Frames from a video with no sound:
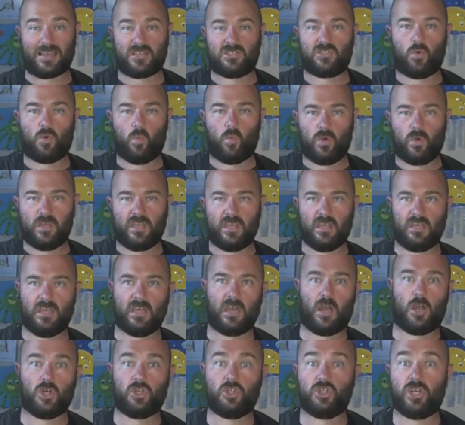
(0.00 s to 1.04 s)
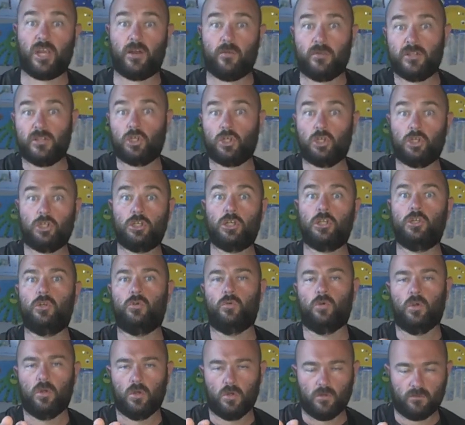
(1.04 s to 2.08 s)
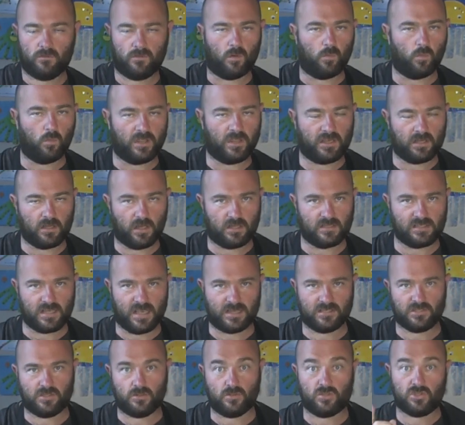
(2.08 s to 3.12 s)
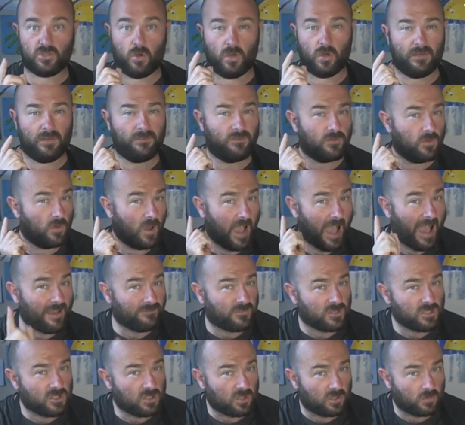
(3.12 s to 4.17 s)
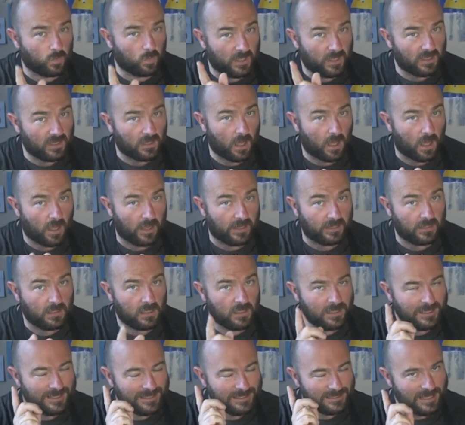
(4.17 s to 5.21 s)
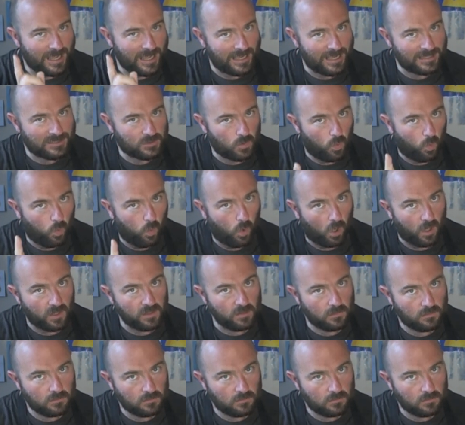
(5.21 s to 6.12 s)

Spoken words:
So we are sharing the glue from week 9 task 2. So if you haven't done week 9 task 1